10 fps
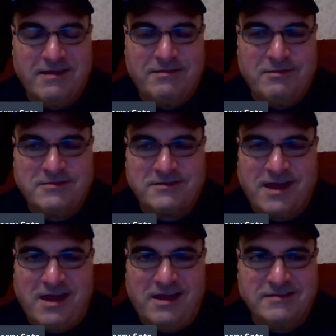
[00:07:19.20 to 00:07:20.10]
Those
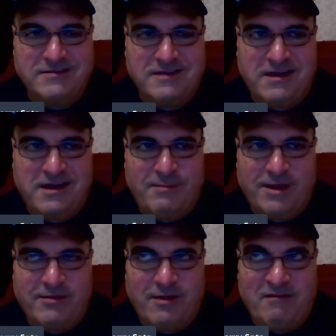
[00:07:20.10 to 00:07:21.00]
guys and
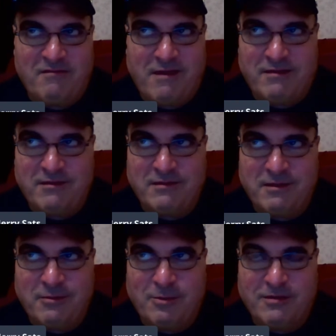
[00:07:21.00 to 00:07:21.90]
my grandfather,
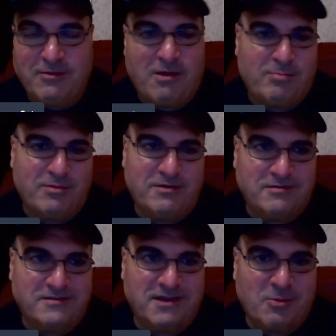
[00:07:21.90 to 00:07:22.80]
they were
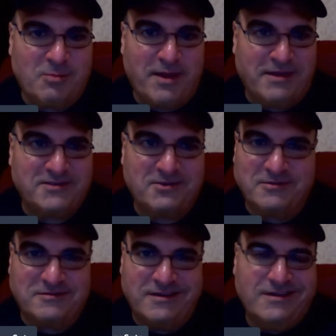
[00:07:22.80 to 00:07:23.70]
carpenters. They were
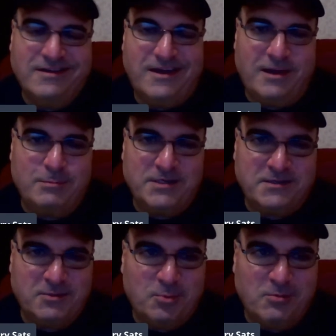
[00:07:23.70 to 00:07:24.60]
masters. I'm
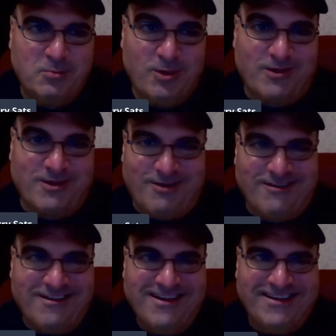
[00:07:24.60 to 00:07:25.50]
just a woodworker.
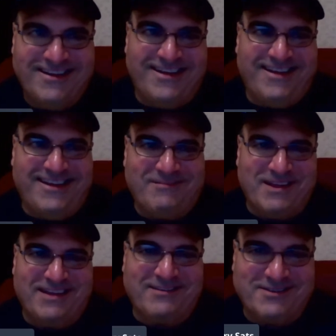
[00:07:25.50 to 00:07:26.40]
I
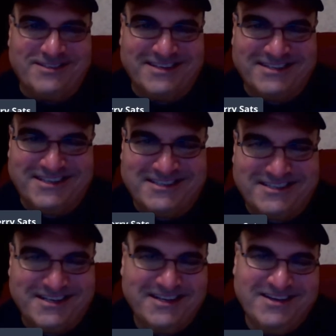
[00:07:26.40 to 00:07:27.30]
mean, because
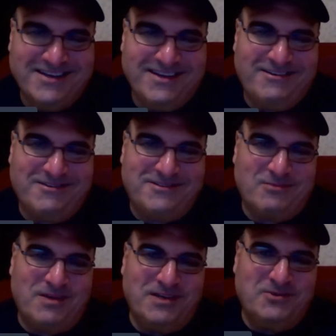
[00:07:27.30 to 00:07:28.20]
there's
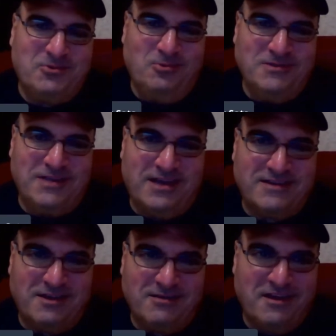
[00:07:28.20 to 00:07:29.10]
so many tools out
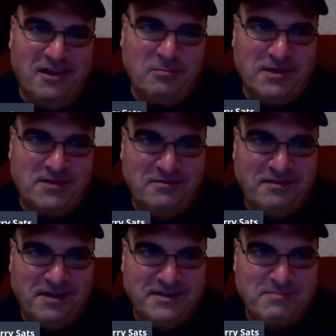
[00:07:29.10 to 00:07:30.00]
there that help you do
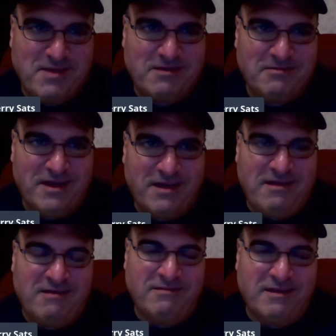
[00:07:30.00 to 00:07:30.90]
things better now
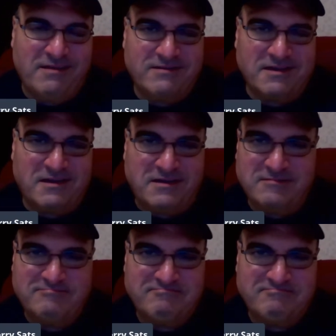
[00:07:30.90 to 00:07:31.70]
that